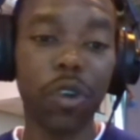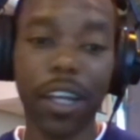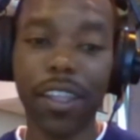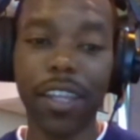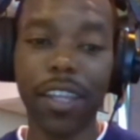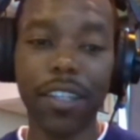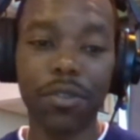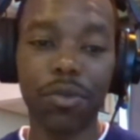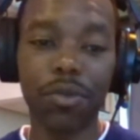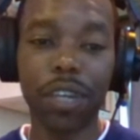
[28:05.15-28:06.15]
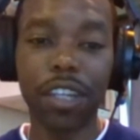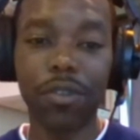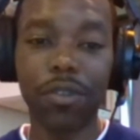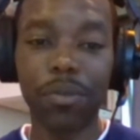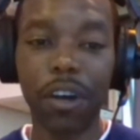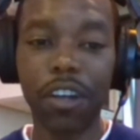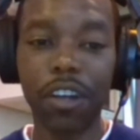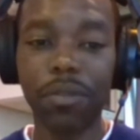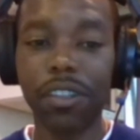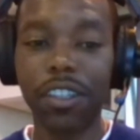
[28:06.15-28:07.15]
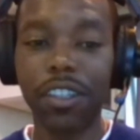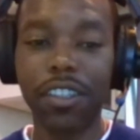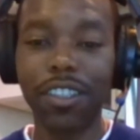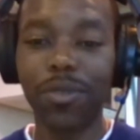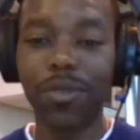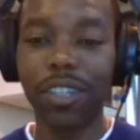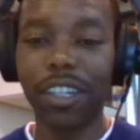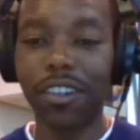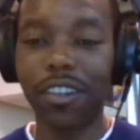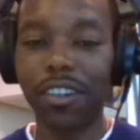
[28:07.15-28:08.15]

I think that's really remarkable. Jeez, well done, Lara.